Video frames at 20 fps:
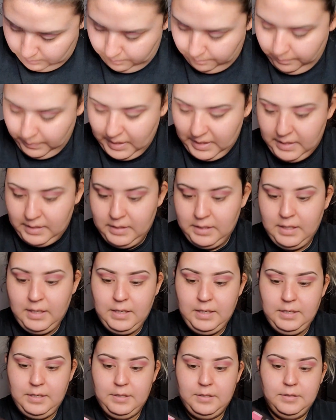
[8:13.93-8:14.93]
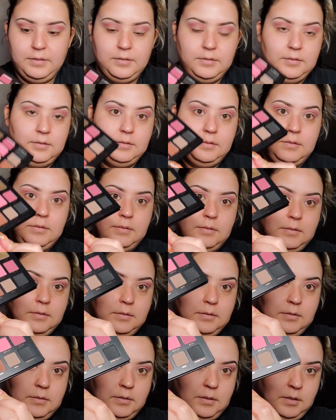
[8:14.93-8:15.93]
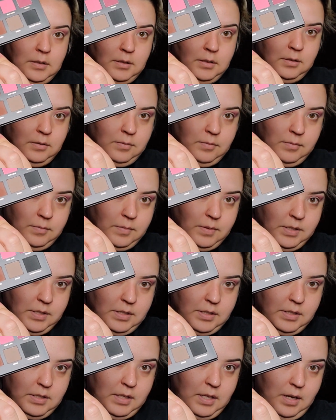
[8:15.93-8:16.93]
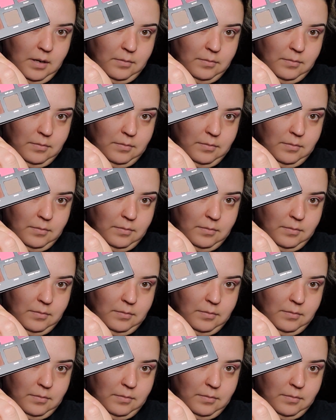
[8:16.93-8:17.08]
Man Eater, which is that